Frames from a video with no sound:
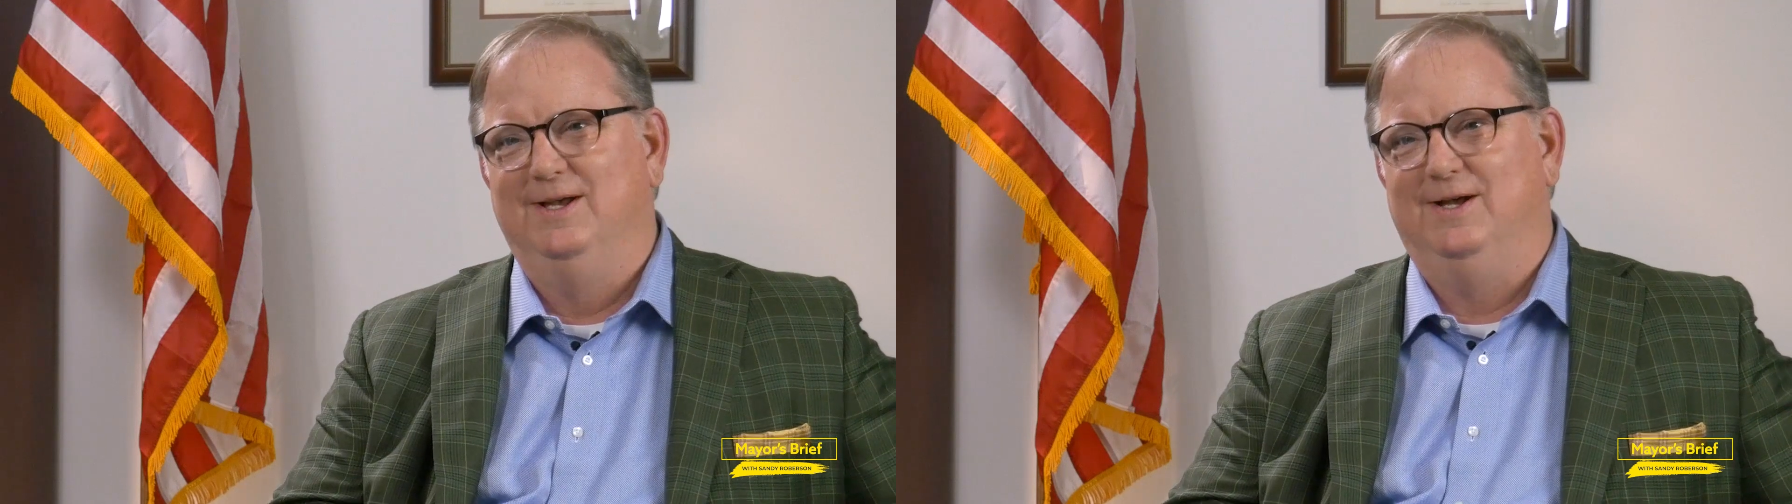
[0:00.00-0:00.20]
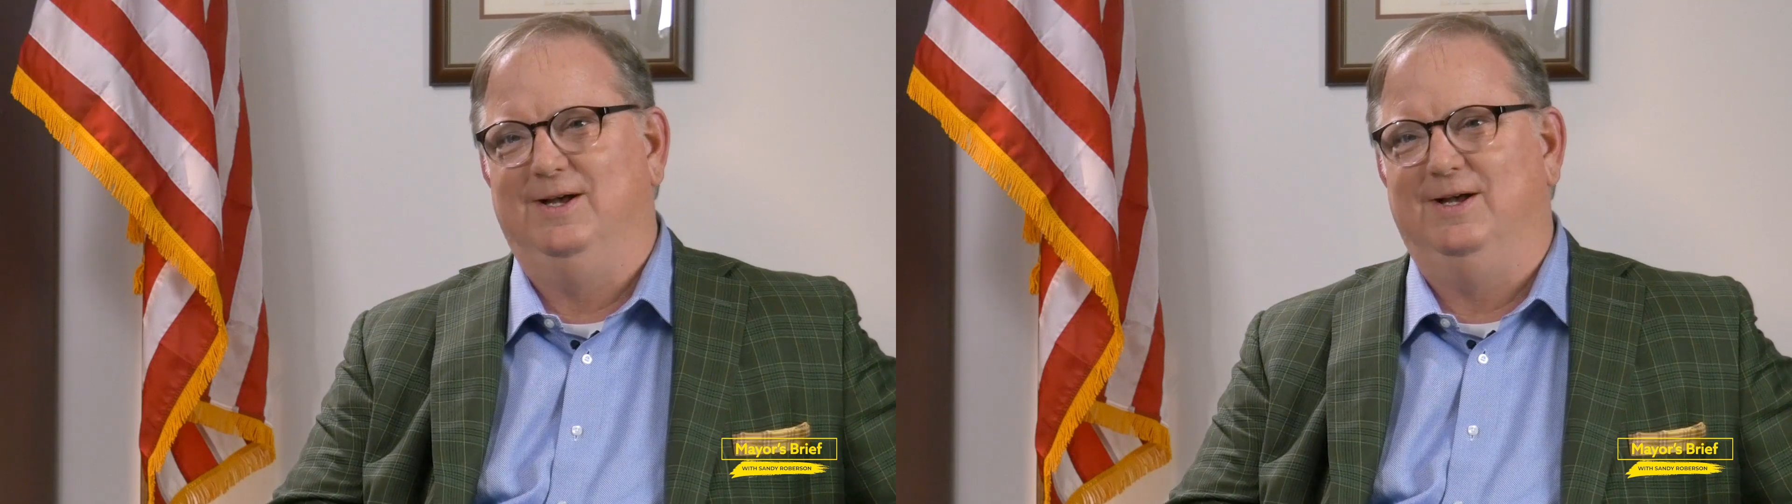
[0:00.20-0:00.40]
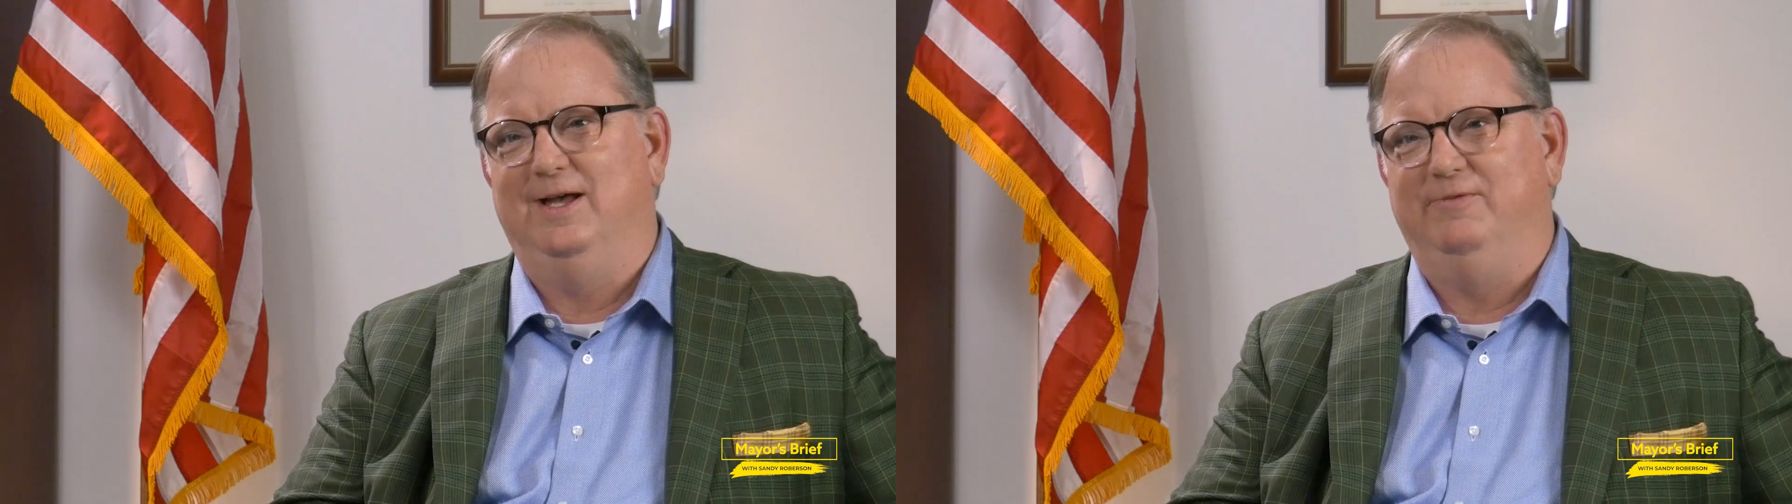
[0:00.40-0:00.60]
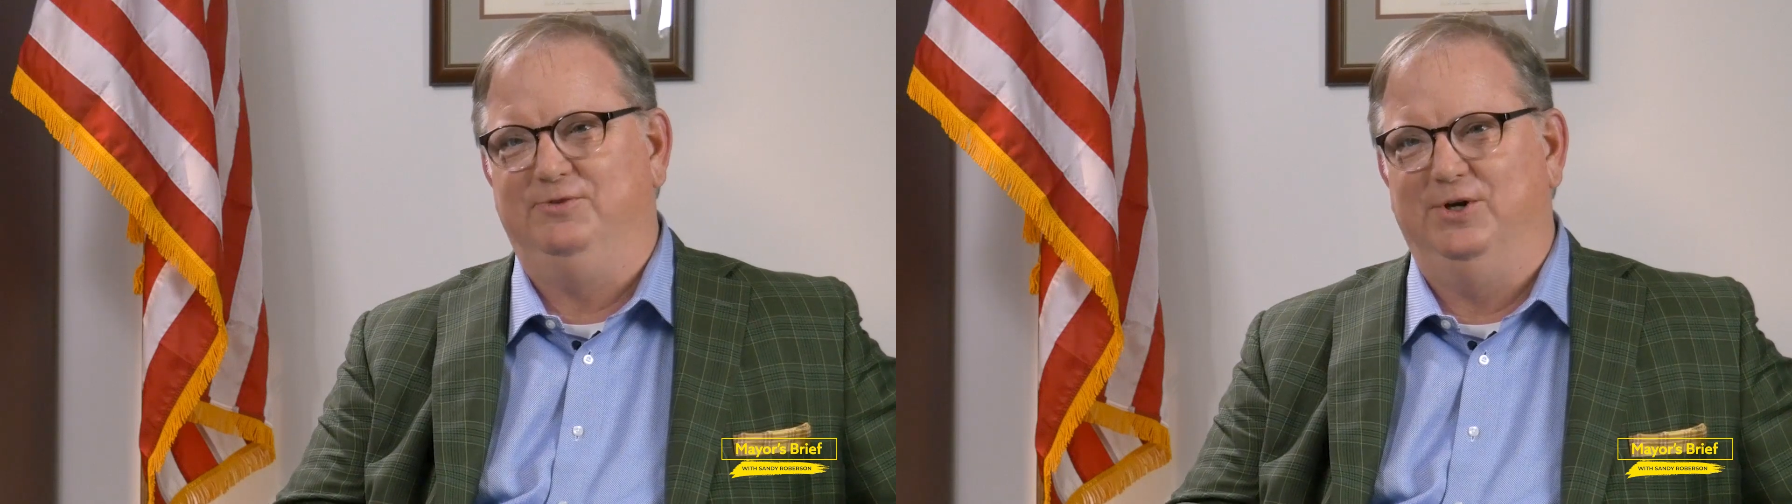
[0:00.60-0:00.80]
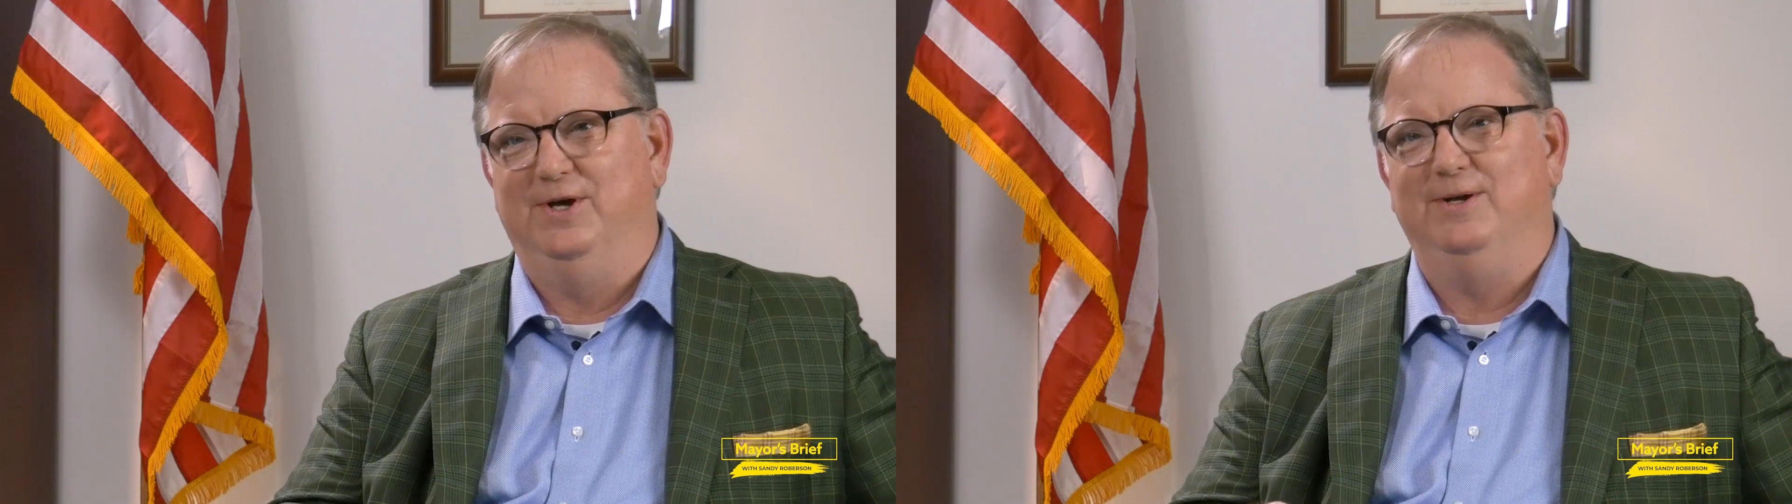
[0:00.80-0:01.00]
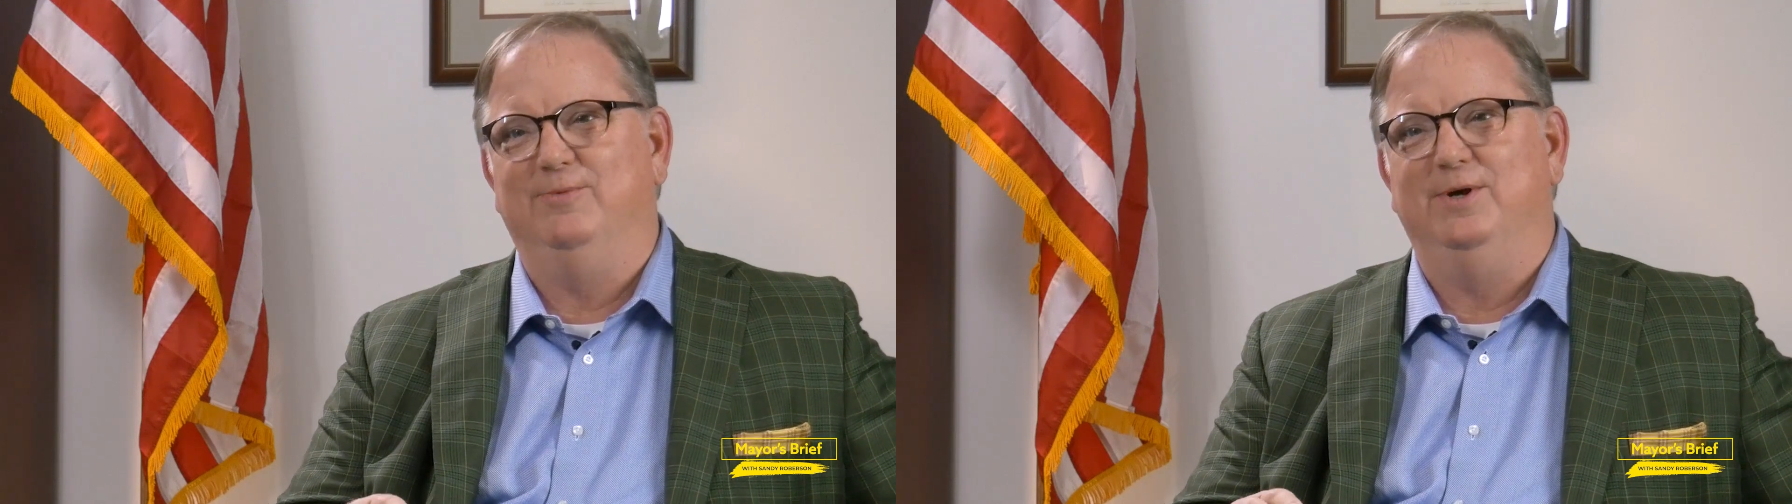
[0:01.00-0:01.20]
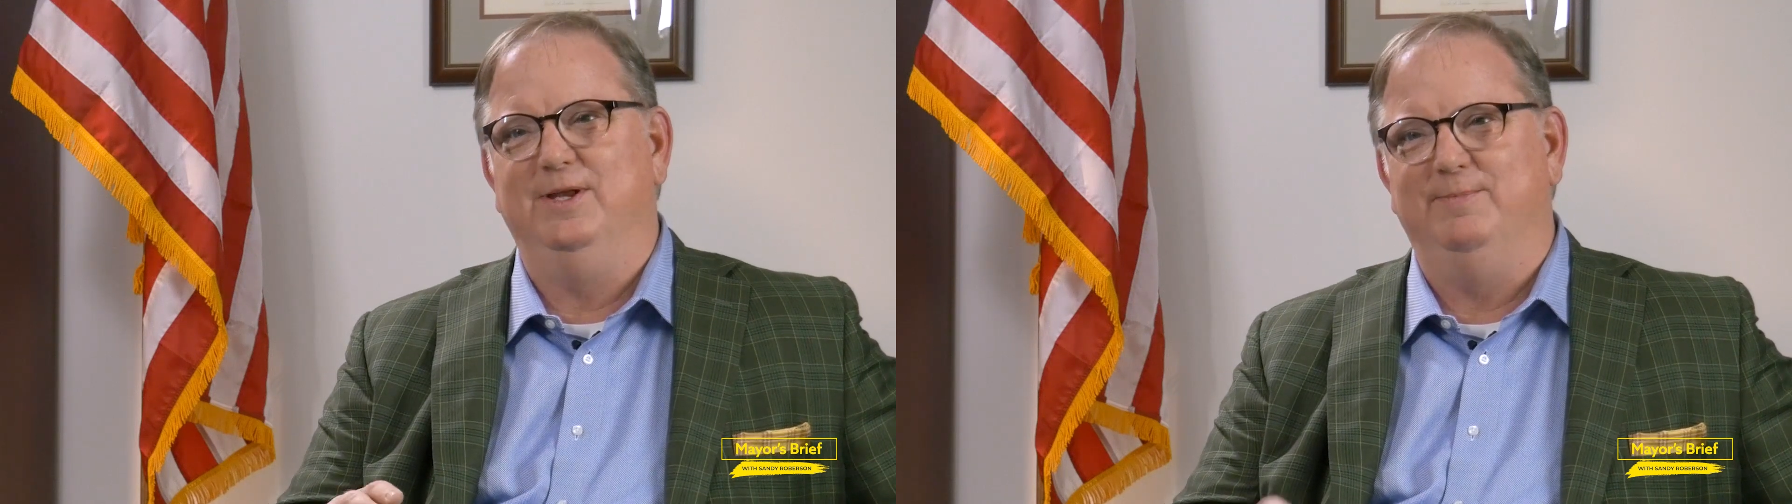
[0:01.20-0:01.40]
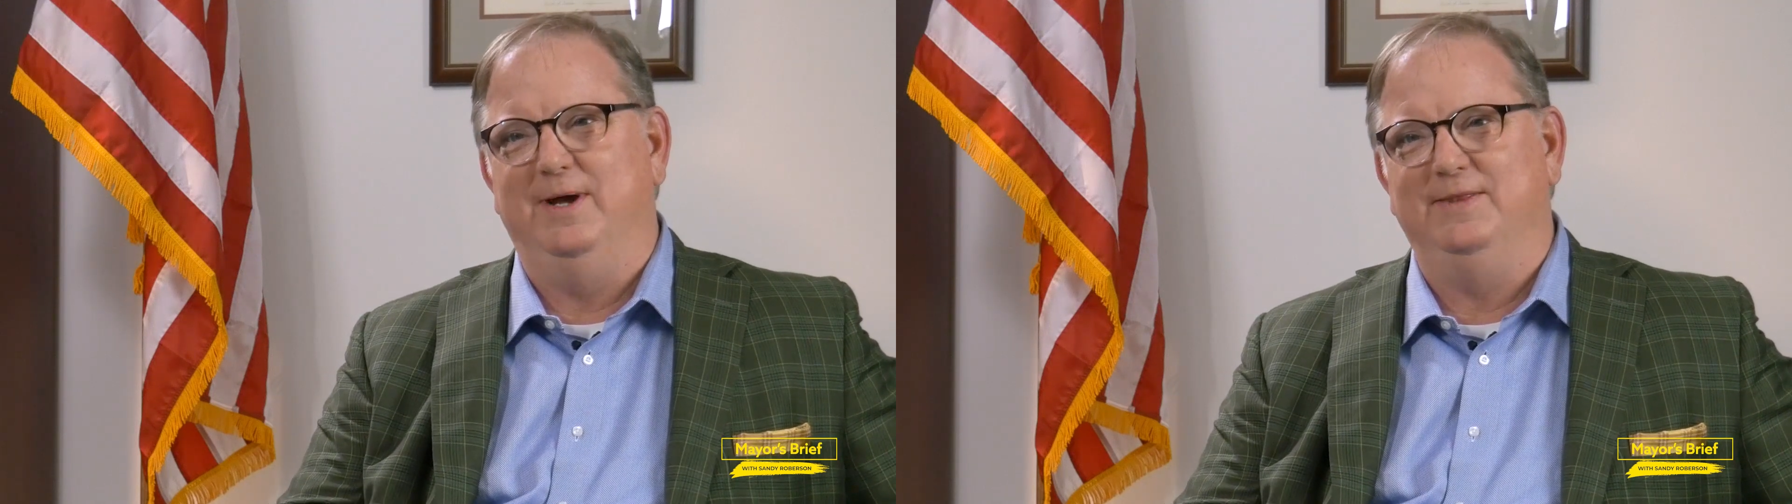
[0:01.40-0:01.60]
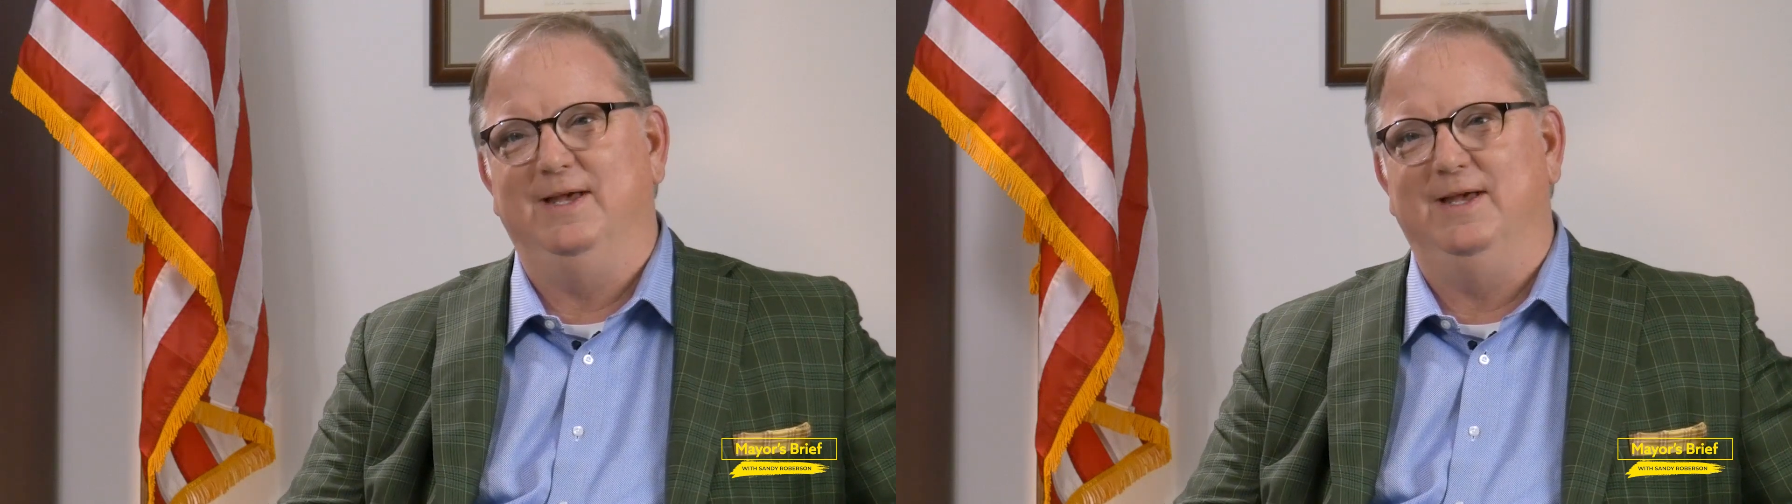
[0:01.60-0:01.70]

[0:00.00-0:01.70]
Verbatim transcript: uh, have done and what impact